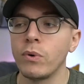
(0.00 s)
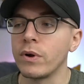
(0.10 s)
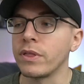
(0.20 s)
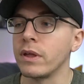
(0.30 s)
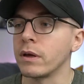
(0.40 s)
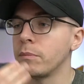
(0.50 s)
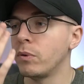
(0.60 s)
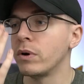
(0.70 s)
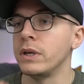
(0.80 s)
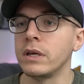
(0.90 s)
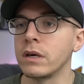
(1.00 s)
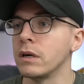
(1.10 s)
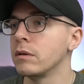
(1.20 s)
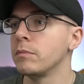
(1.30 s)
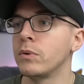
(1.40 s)
Poor thing. Poor
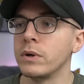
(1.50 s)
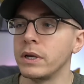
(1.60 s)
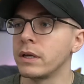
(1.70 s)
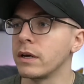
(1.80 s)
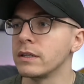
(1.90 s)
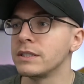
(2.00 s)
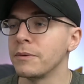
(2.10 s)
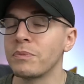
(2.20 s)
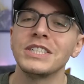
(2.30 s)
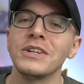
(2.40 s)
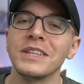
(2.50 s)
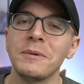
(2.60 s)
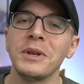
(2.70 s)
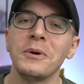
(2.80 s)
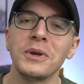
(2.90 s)
Nica. Poor Nica. So
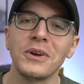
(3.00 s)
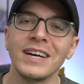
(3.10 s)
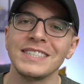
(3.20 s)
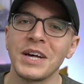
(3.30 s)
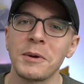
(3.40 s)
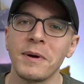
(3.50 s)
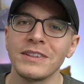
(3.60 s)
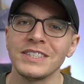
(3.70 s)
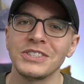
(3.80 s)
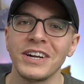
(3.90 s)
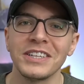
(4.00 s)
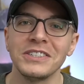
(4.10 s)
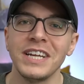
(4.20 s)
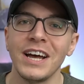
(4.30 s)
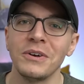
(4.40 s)
let me know what you guys thought about this
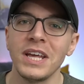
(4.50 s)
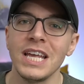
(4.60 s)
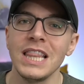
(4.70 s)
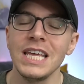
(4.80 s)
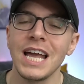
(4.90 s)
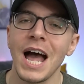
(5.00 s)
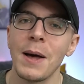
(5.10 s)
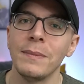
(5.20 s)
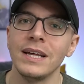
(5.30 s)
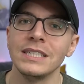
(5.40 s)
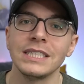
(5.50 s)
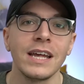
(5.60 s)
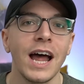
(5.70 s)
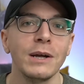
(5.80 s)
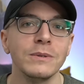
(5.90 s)
trailer down in the comments,
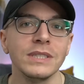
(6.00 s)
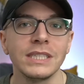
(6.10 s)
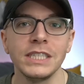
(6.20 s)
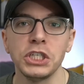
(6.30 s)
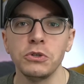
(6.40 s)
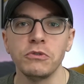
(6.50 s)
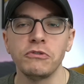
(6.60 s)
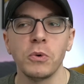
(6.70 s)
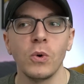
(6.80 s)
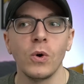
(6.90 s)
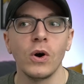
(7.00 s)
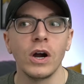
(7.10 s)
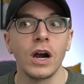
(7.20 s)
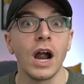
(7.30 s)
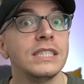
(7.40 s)
and I will see you
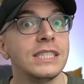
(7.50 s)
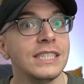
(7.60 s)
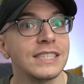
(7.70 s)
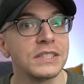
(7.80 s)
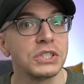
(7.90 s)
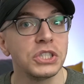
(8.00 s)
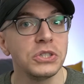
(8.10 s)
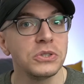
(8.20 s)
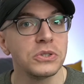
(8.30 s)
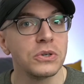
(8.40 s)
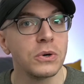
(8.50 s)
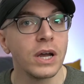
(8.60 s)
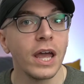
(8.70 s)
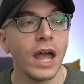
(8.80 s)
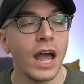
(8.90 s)
for season 2
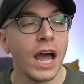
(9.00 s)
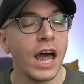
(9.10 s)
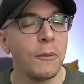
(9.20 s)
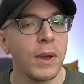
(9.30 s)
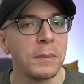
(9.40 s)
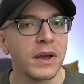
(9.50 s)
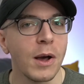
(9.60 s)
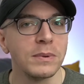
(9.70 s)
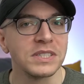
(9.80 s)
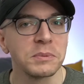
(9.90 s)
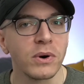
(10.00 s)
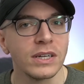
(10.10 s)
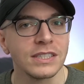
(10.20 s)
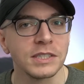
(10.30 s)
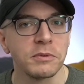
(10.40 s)
and maybe a couple
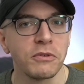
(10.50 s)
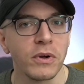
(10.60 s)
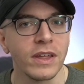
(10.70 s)
surprises before